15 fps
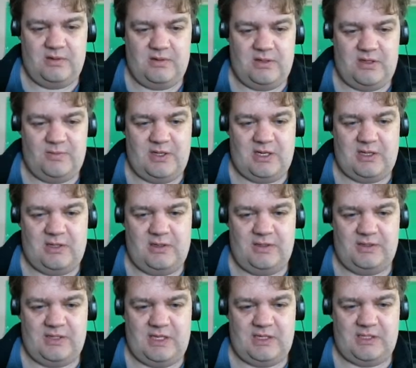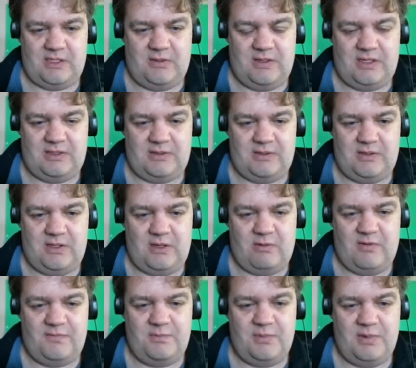I better close that so he doesn't know
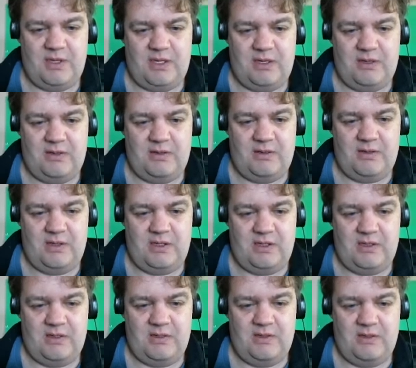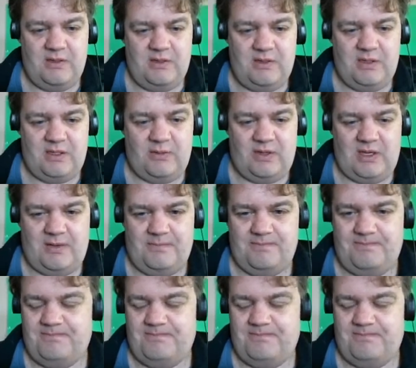I've been there. There we are.